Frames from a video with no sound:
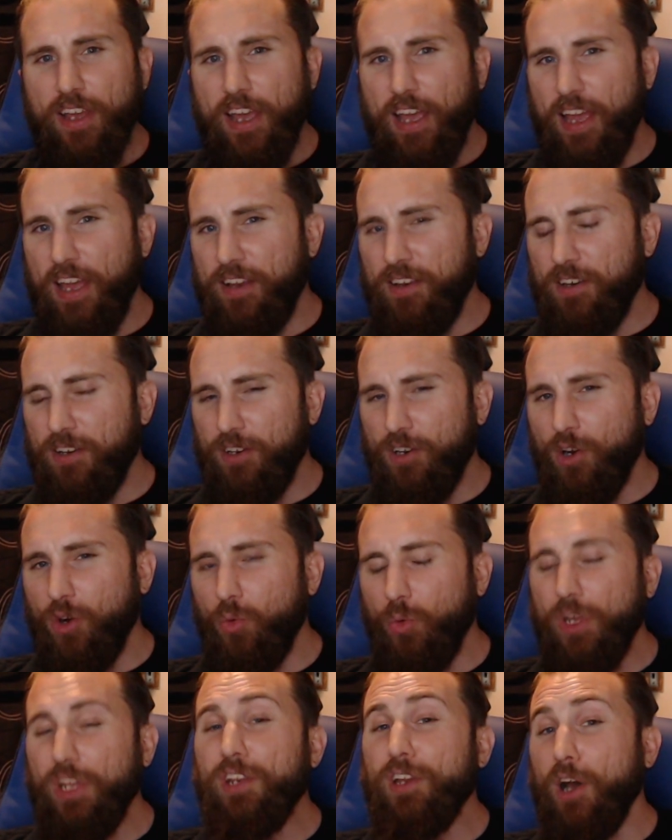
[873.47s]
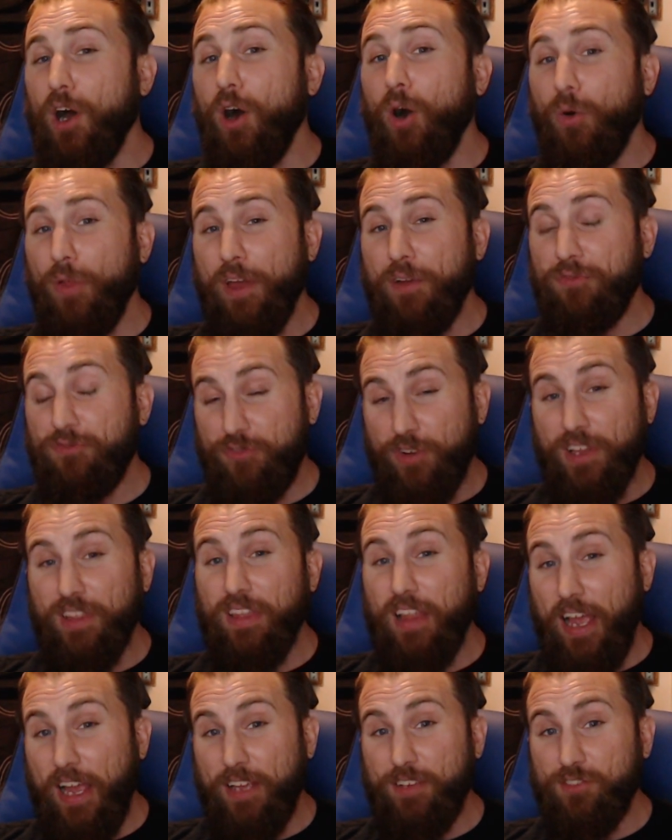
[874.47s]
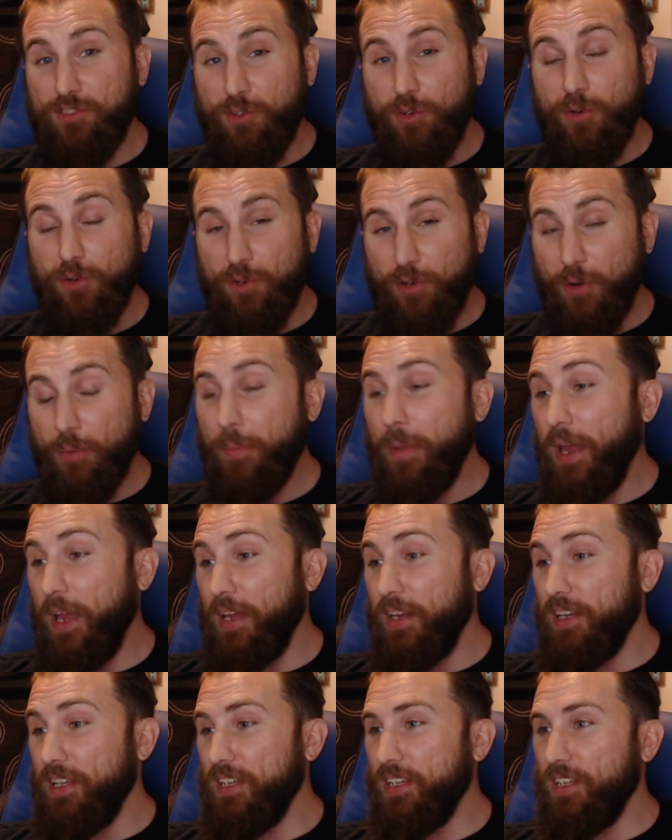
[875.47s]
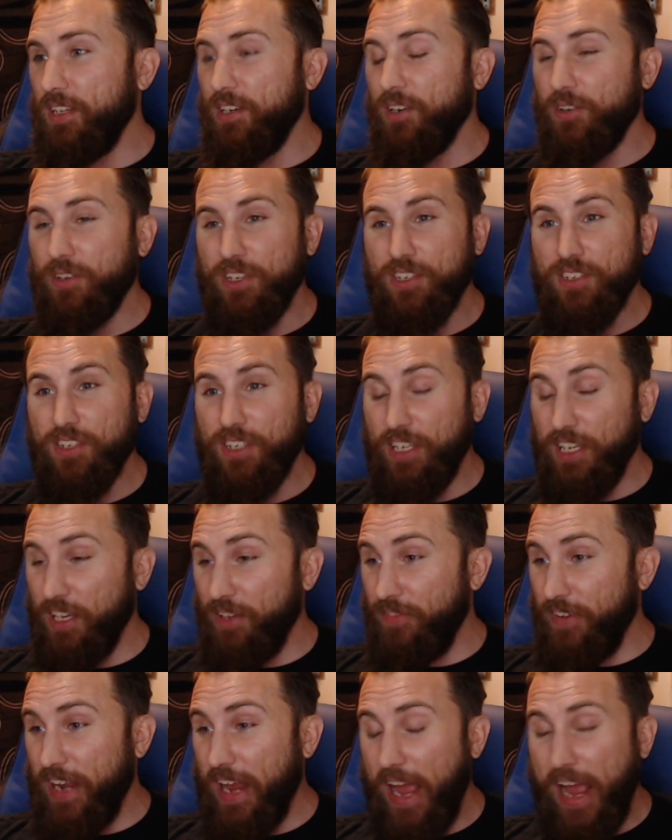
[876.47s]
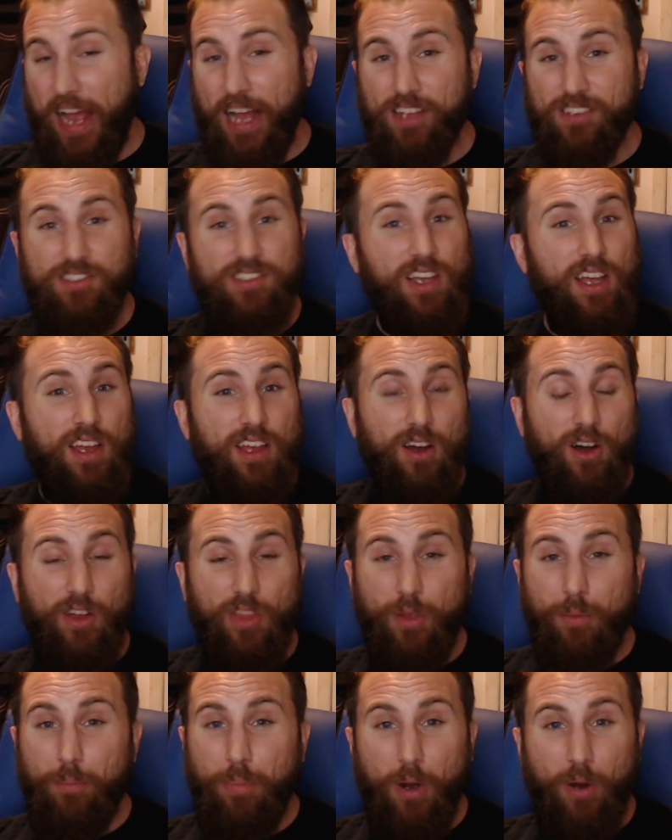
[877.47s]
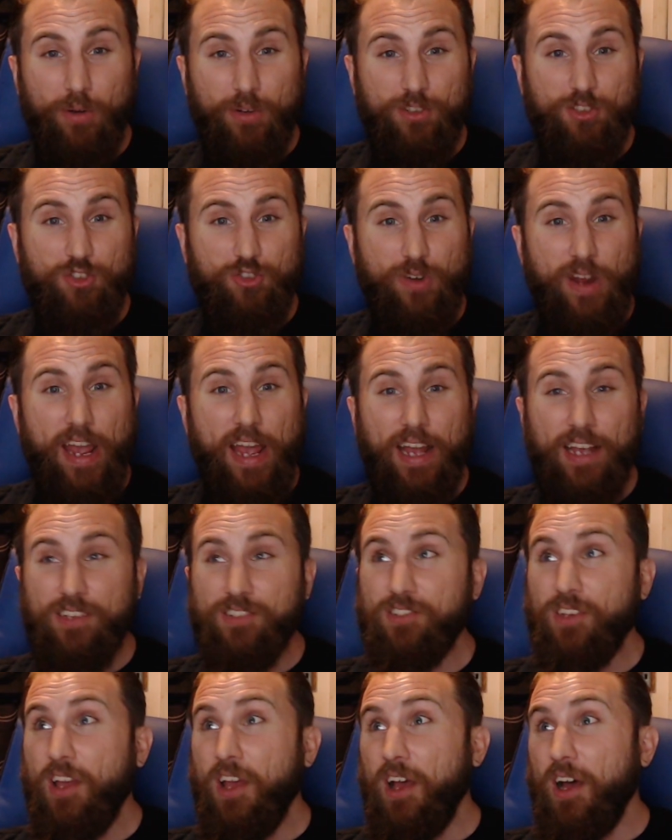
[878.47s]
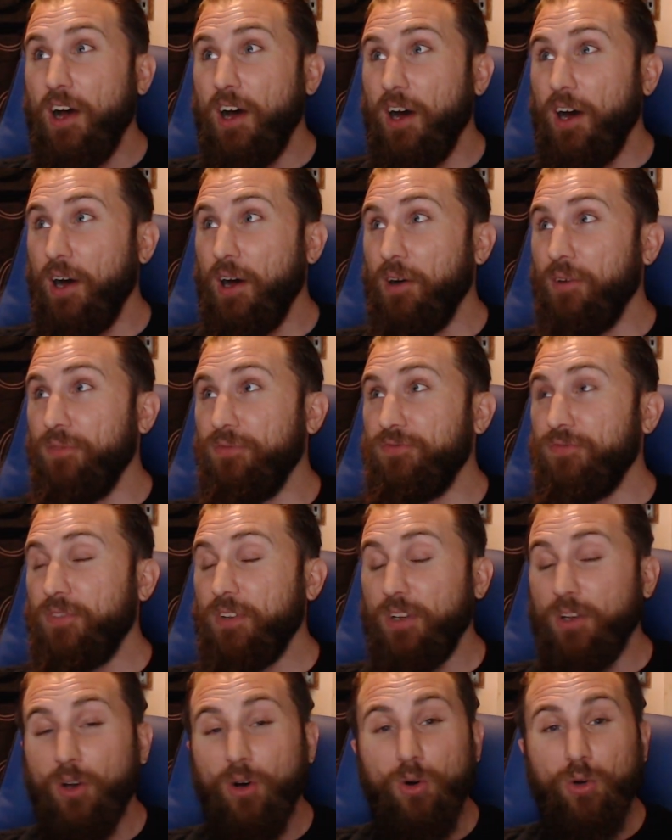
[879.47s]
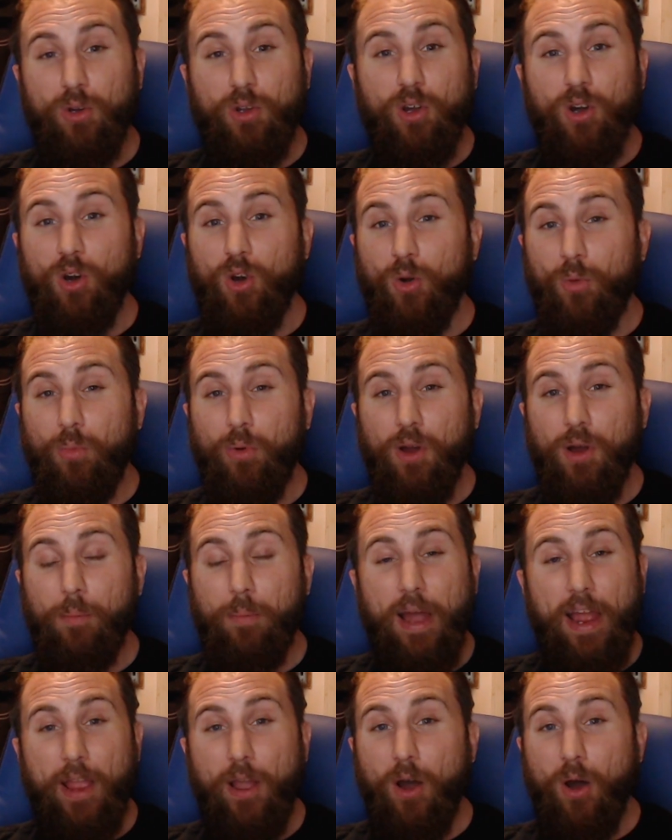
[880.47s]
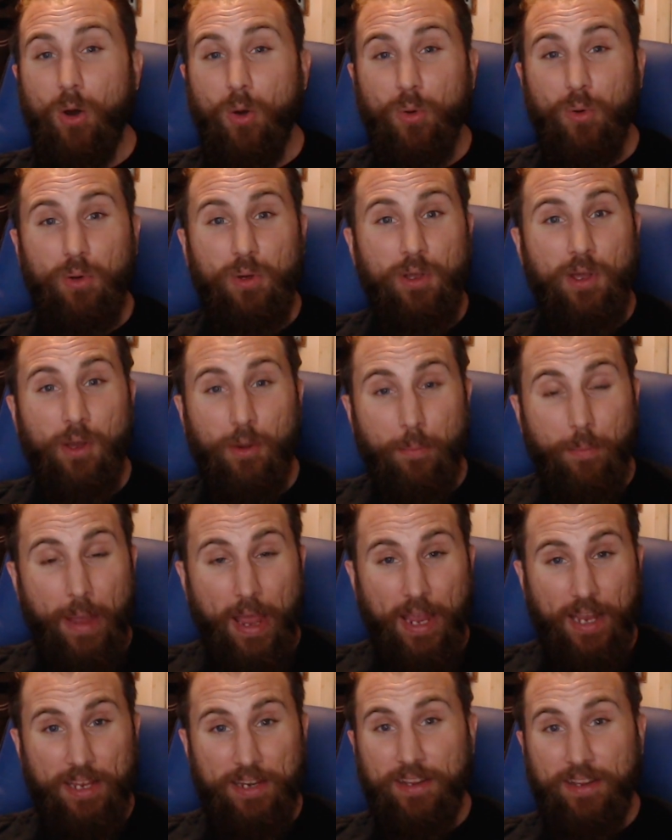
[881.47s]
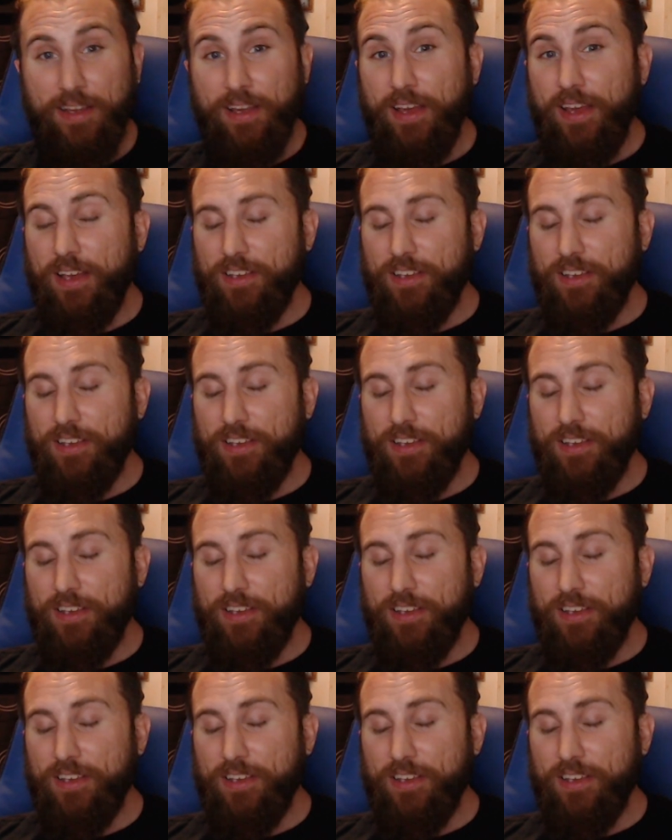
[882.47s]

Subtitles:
And you know, we know that Fred likes Kurt Cobain. He, you know, he even has on the bonus tracks of Gold Cobra, My Own Cobain.